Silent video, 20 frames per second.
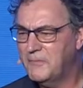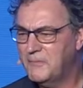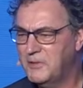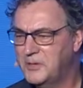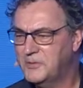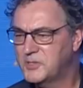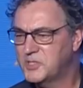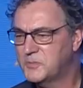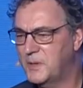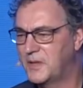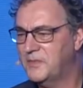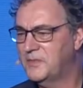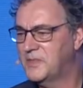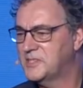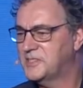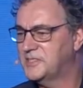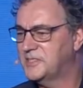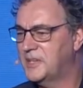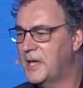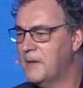we need to spend the
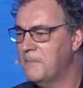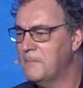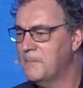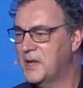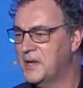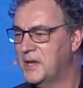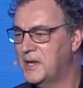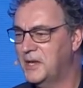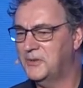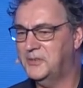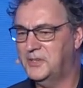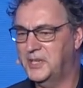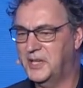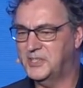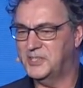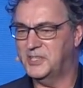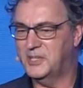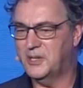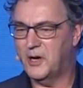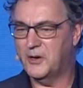same money in
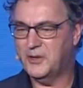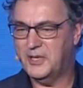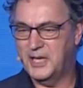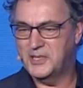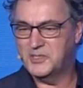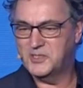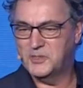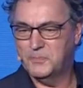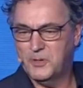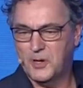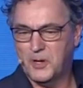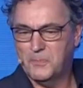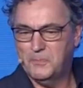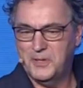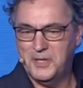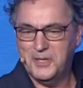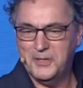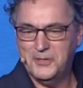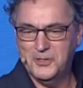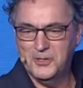teaching our kids about
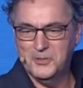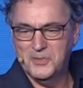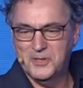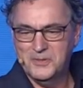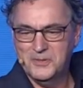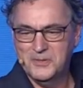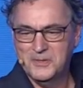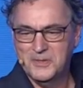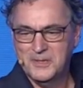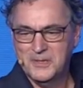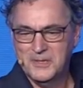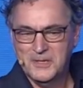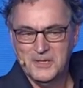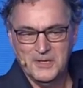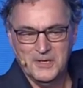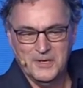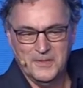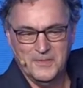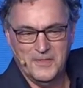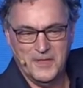being human
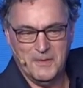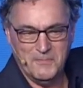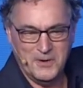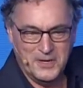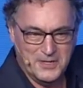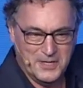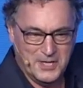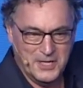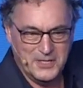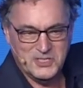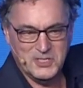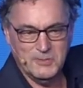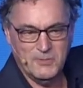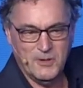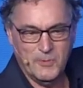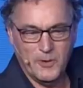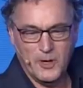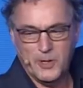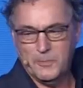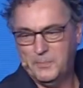than we teach them
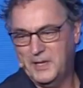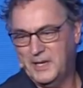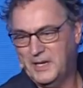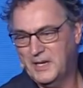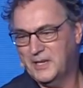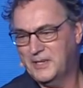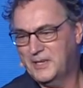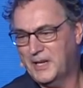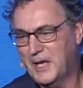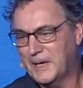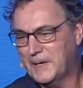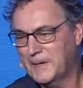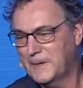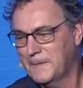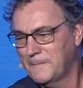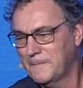about being in tech.